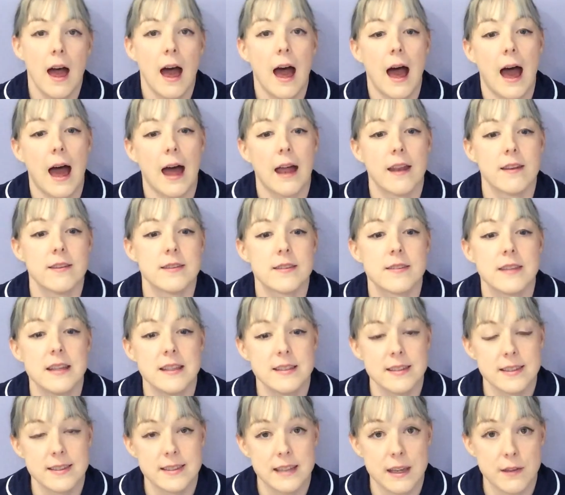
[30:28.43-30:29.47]
And
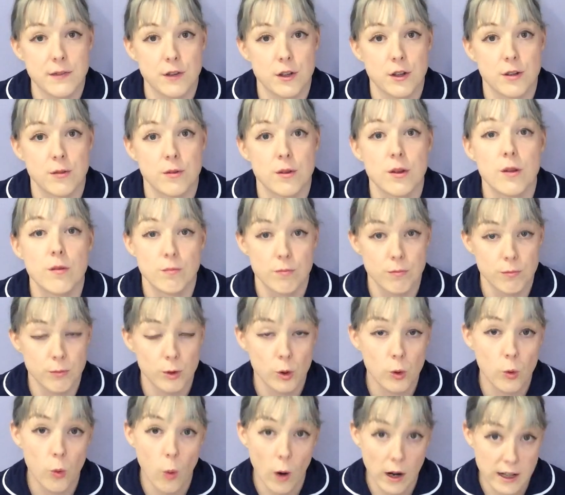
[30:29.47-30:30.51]
this is given
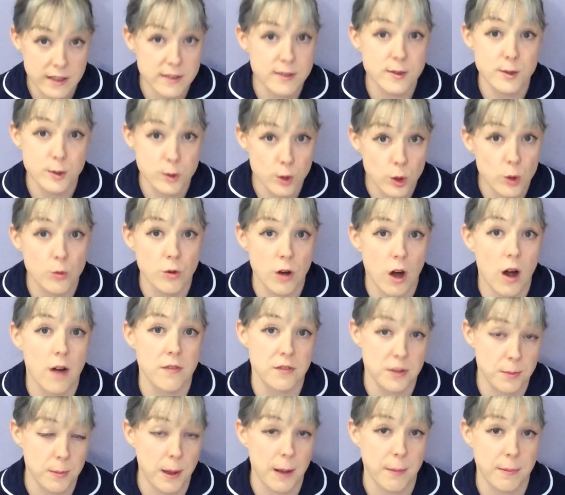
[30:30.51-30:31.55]
quite soon
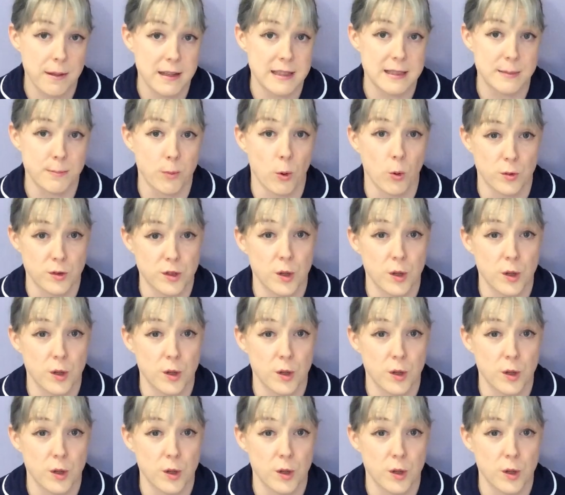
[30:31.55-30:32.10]
after baby is born,